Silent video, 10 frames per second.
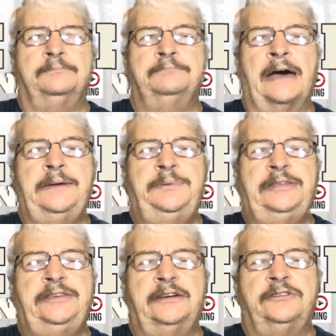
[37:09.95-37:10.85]

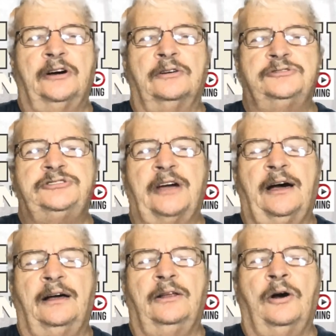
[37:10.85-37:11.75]
maybe the adult
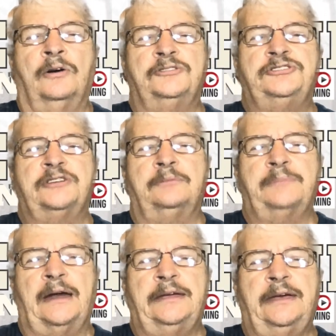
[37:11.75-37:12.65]
child or
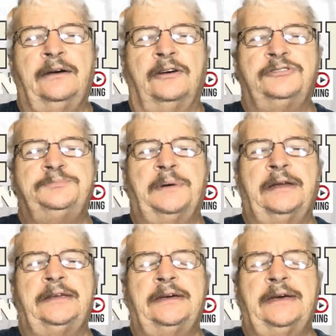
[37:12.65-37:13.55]
somebody else.
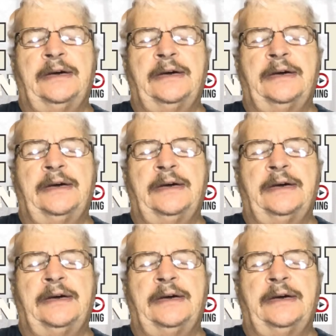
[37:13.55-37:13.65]
But